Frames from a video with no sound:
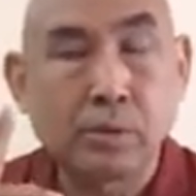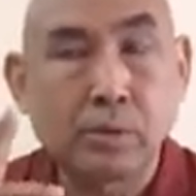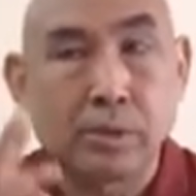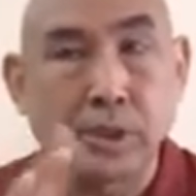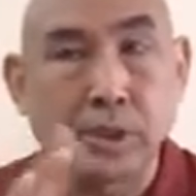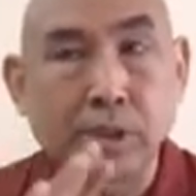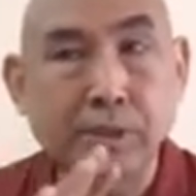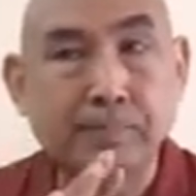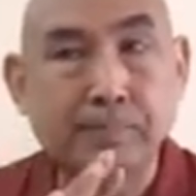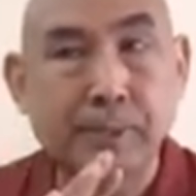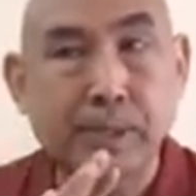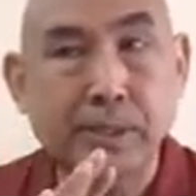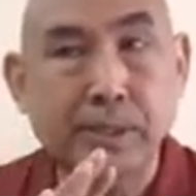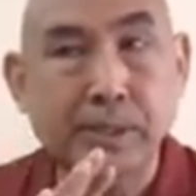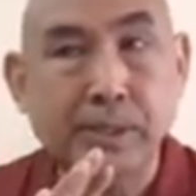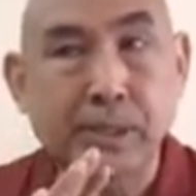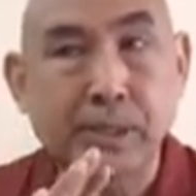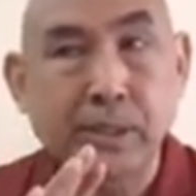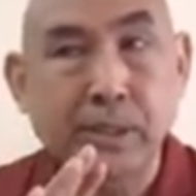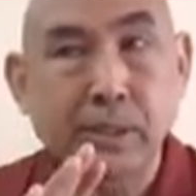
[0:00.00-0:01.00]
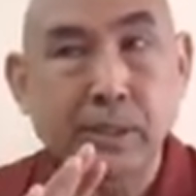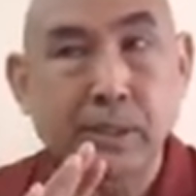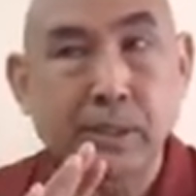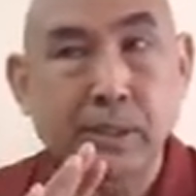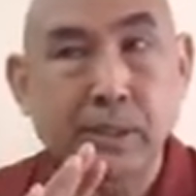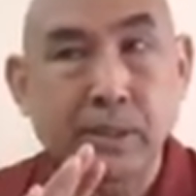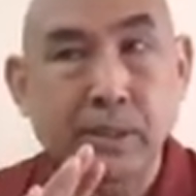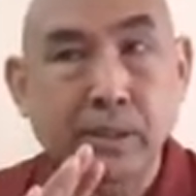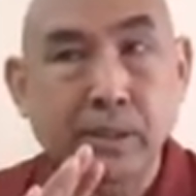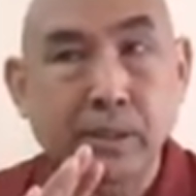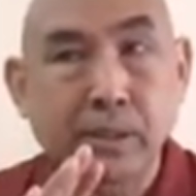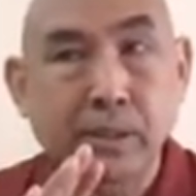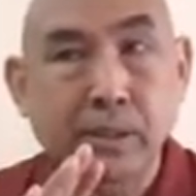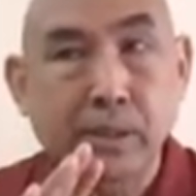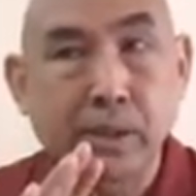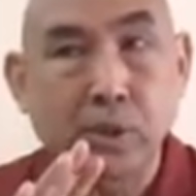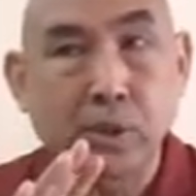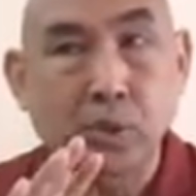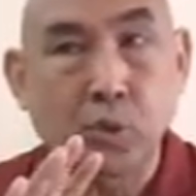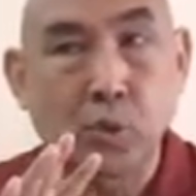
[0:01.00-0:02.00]
this person
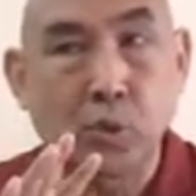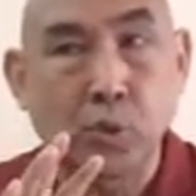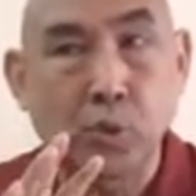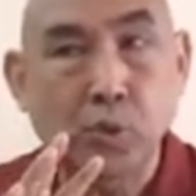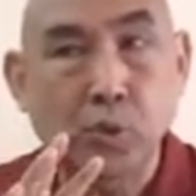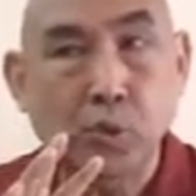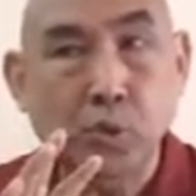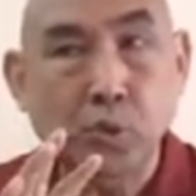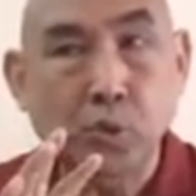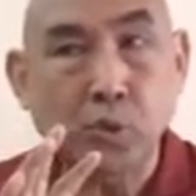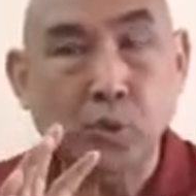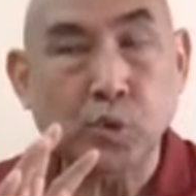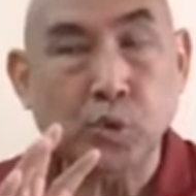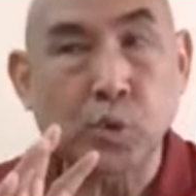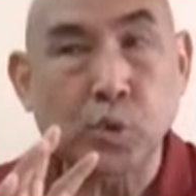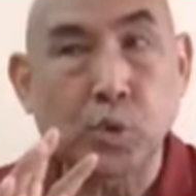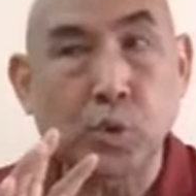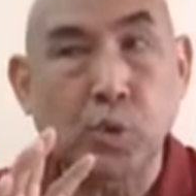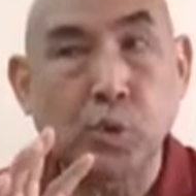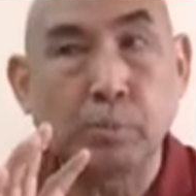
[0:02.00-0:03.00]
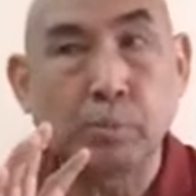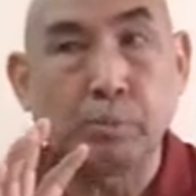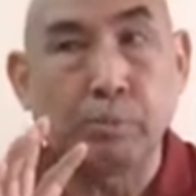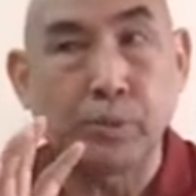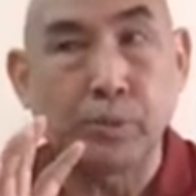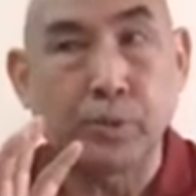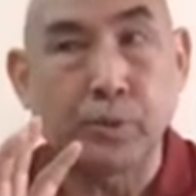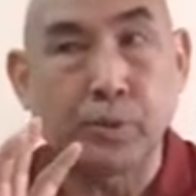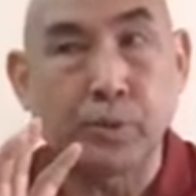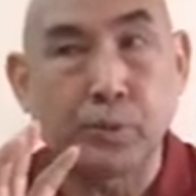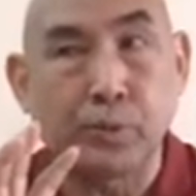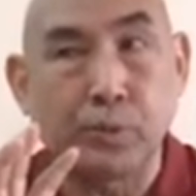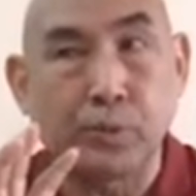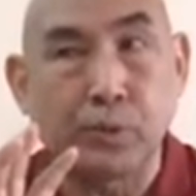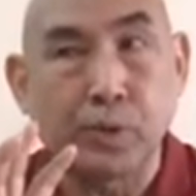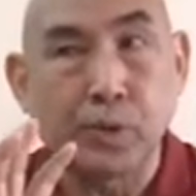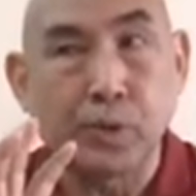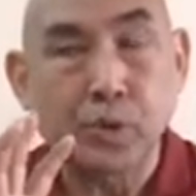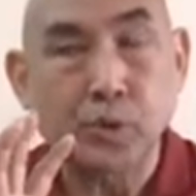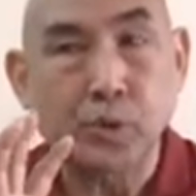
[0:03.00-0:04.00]
is look so
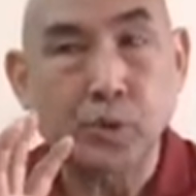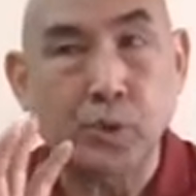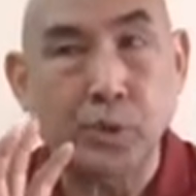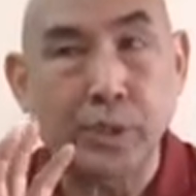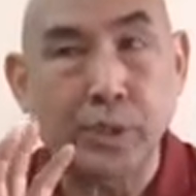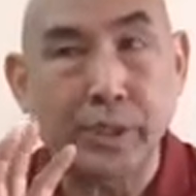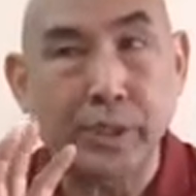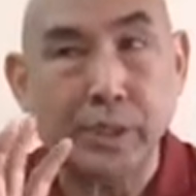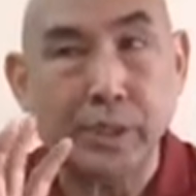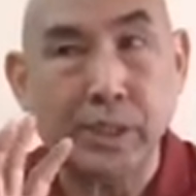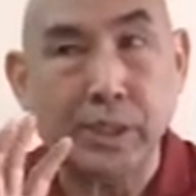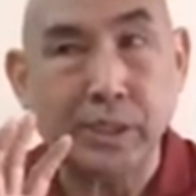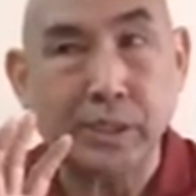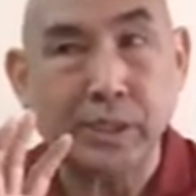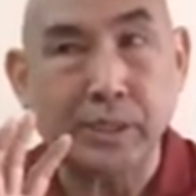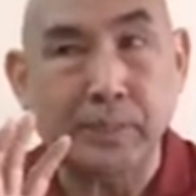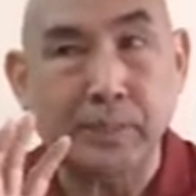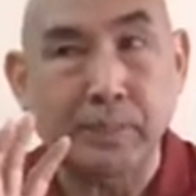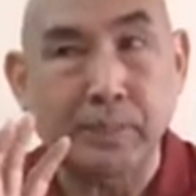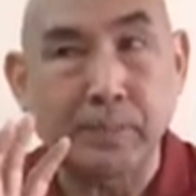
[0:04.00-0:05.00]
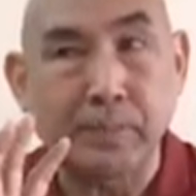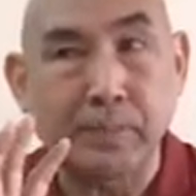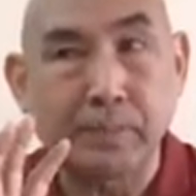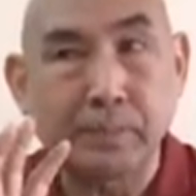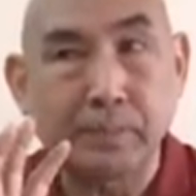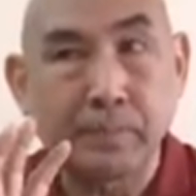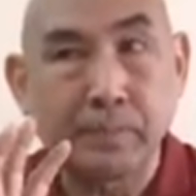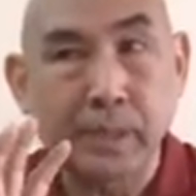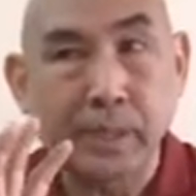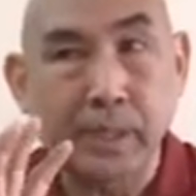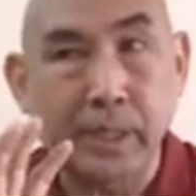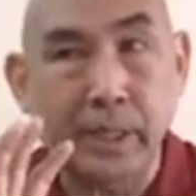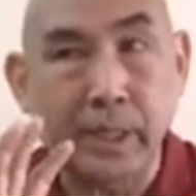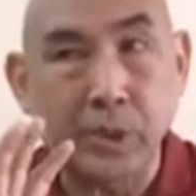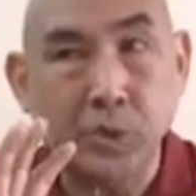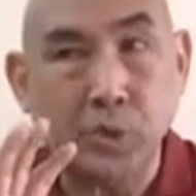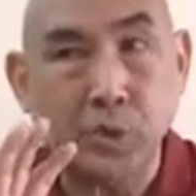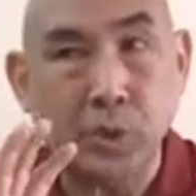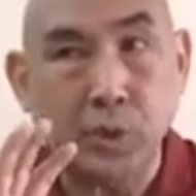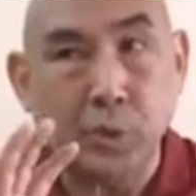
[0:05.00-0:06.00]
beautiful, so attractive.
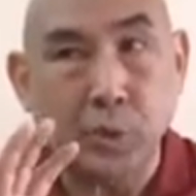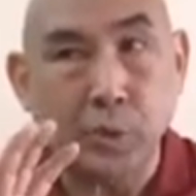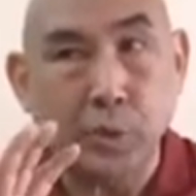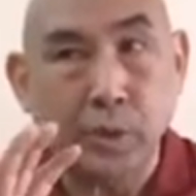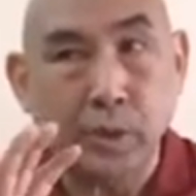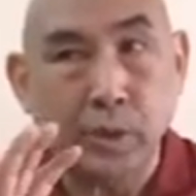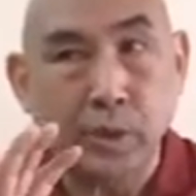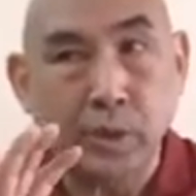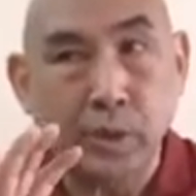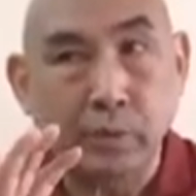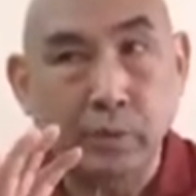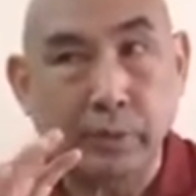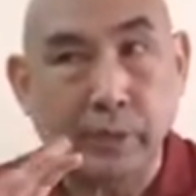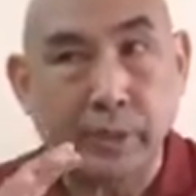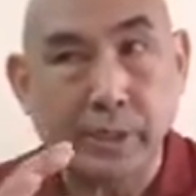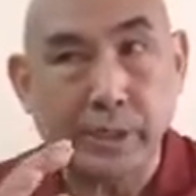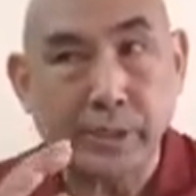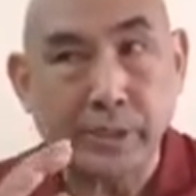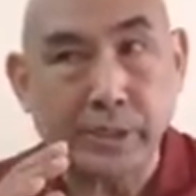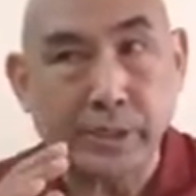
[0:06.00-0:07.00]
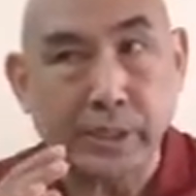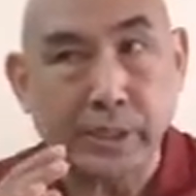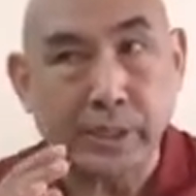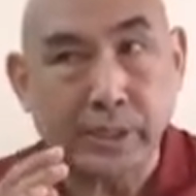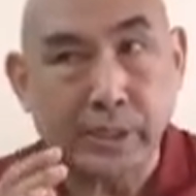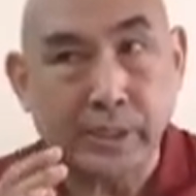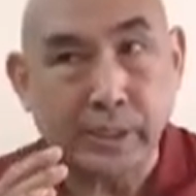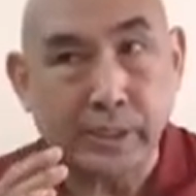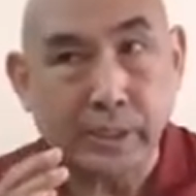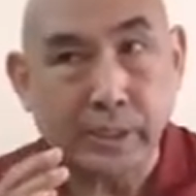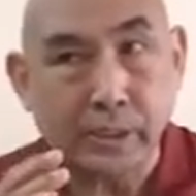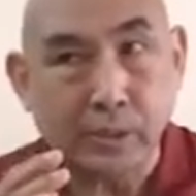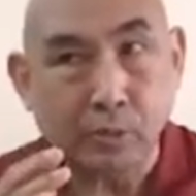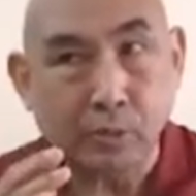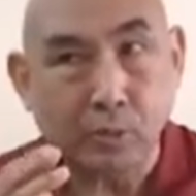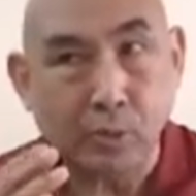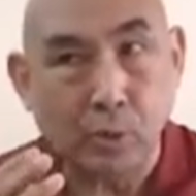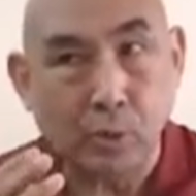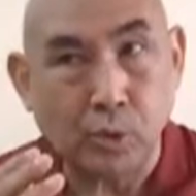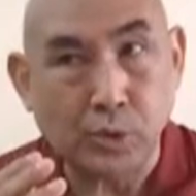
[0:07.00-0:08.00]
Actually, when I study
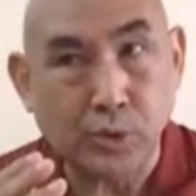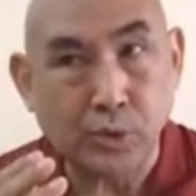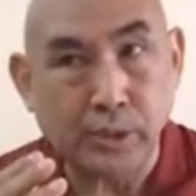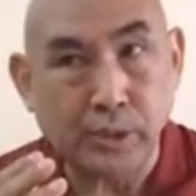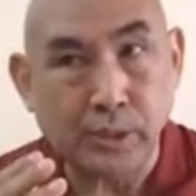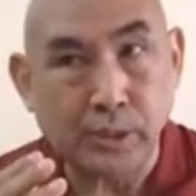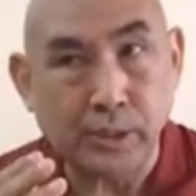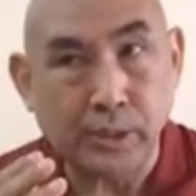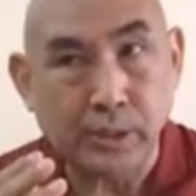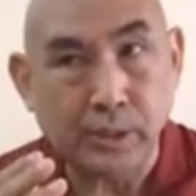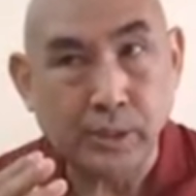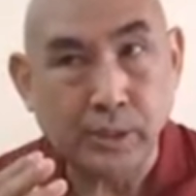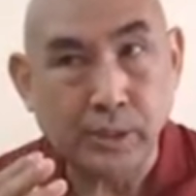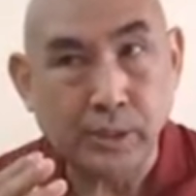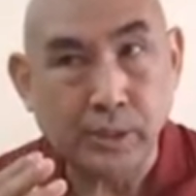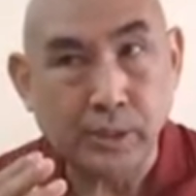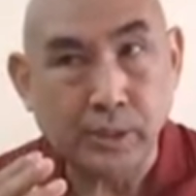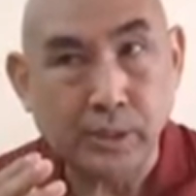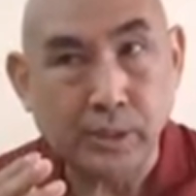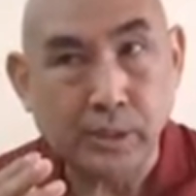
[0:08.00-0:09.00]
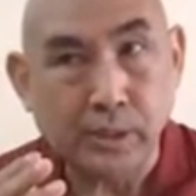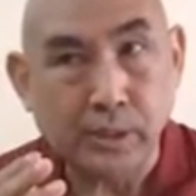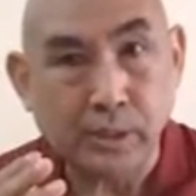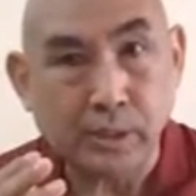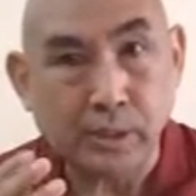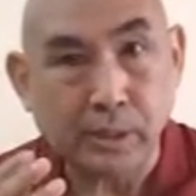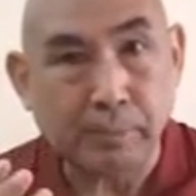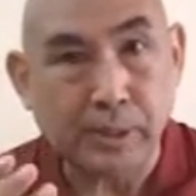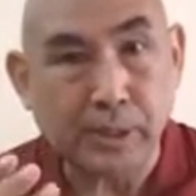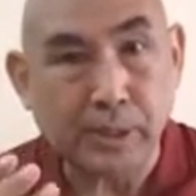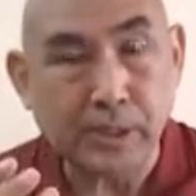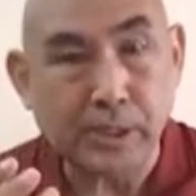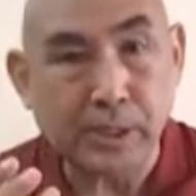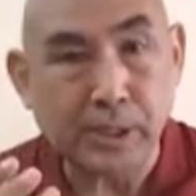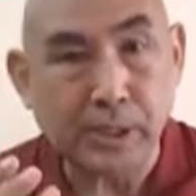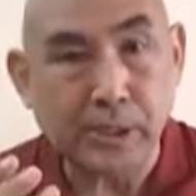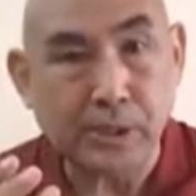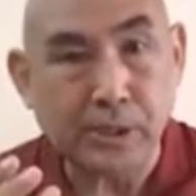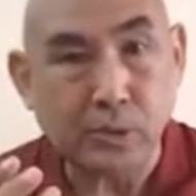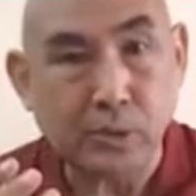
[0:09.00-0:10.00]
closely, the person
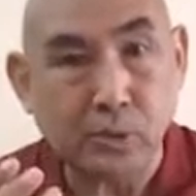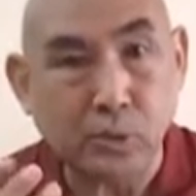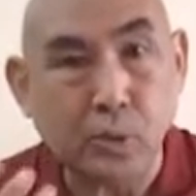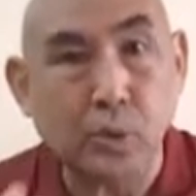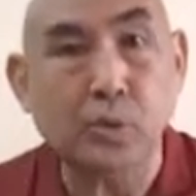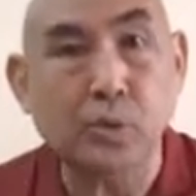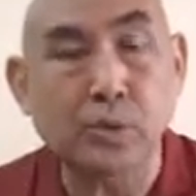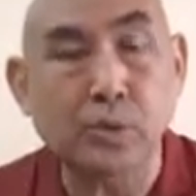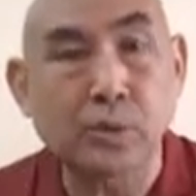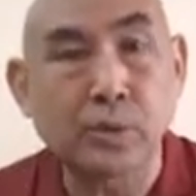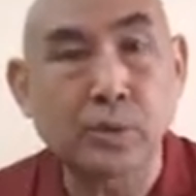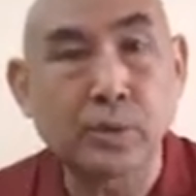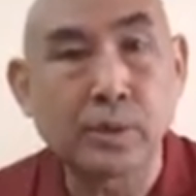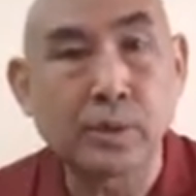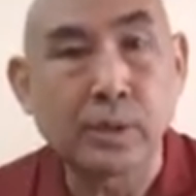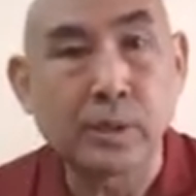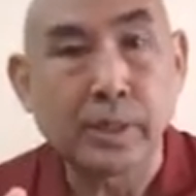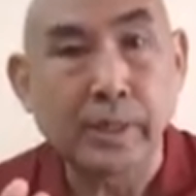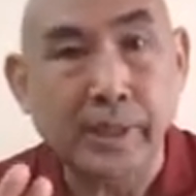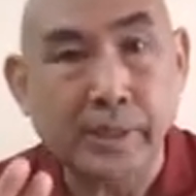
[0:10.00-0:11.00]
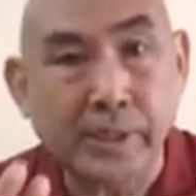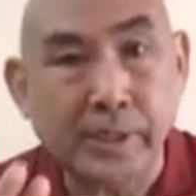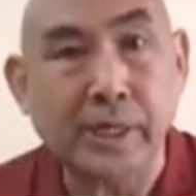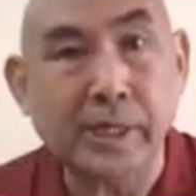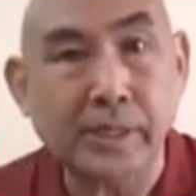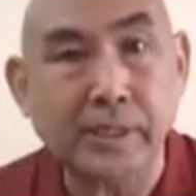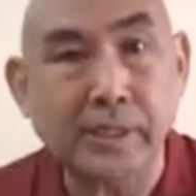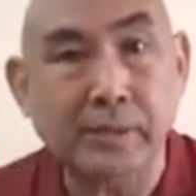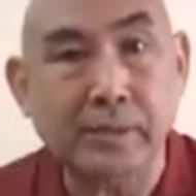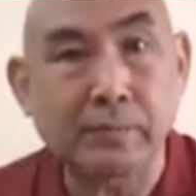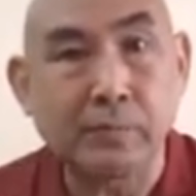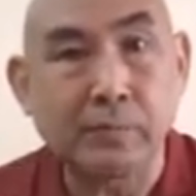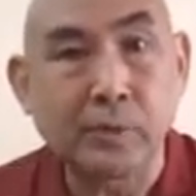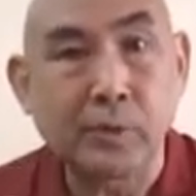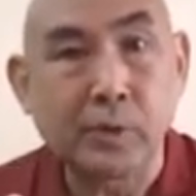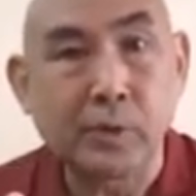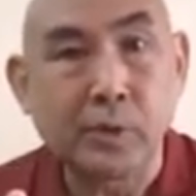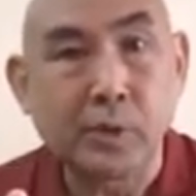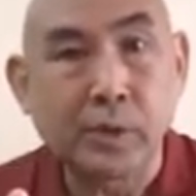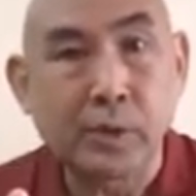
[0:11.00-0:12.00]
is not attractive
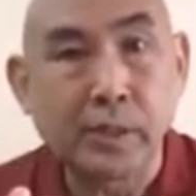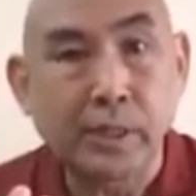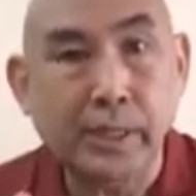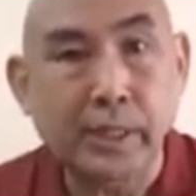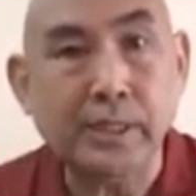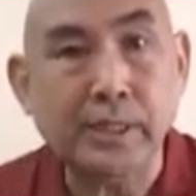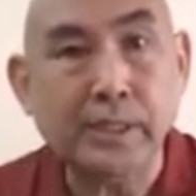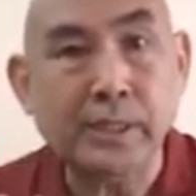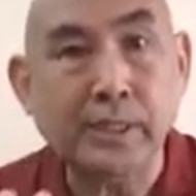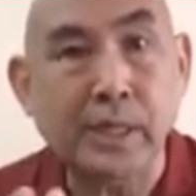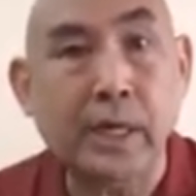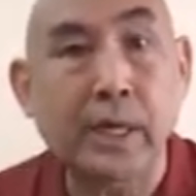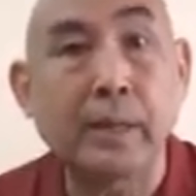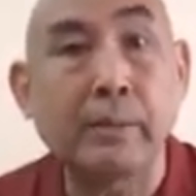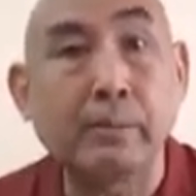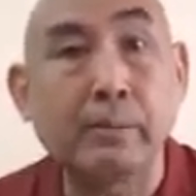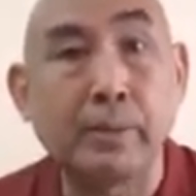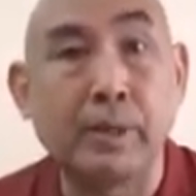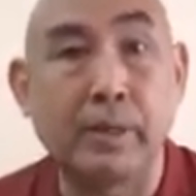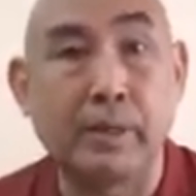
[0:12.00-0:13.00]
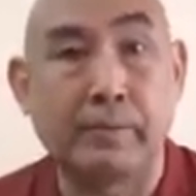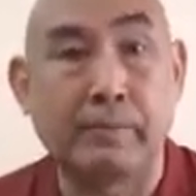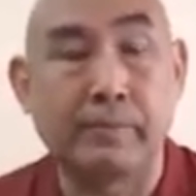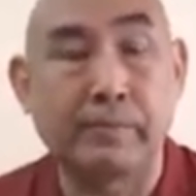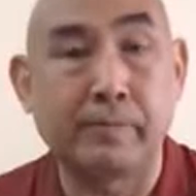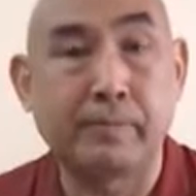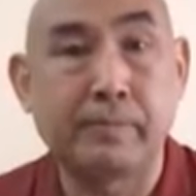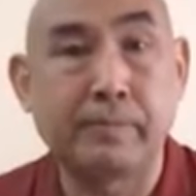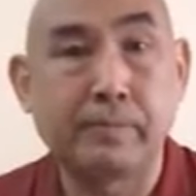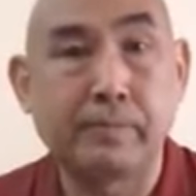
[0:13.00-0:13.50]
as I believe,